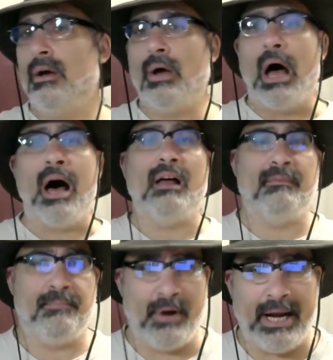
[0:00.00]
olive
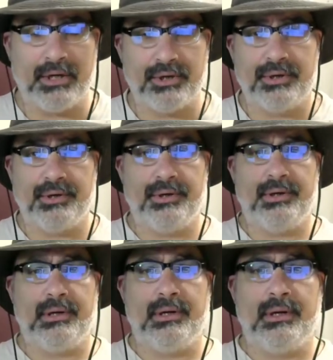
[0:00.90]
branch
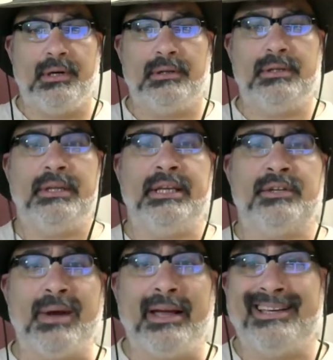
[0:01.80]
to the
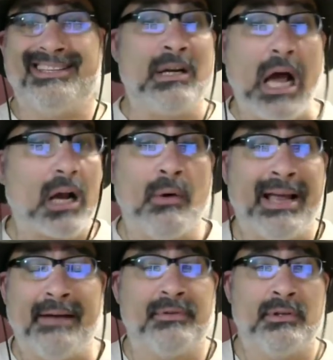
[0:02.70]
Israelis. They're not going
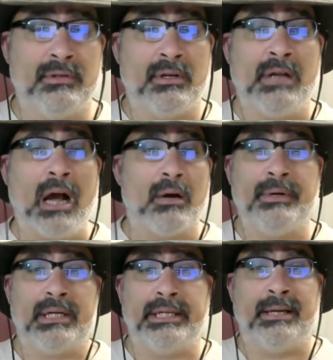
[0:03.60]
to
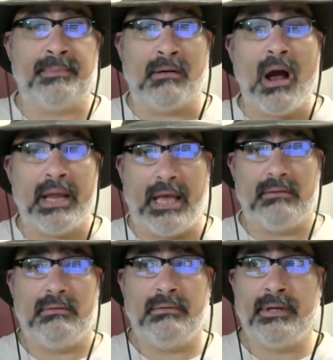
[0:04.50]
clean up Daraa yet.
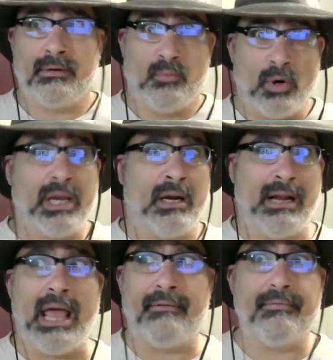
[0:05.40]
They're working on
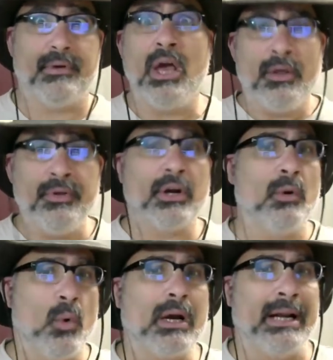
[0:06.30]
they're going to
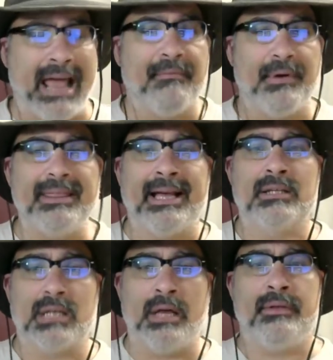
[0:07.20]
work on everything else
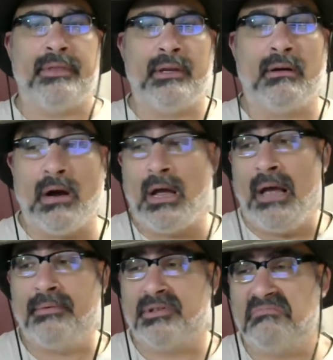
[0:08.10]
other than Daraa. I
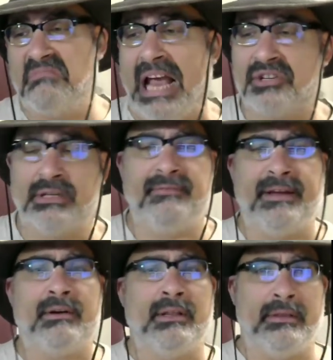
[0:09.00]
was actually
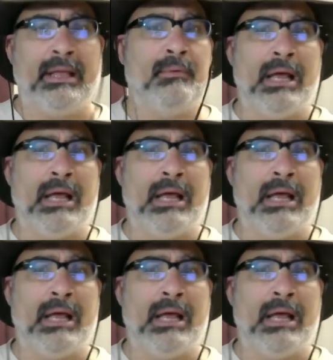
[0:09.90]
figuring that they would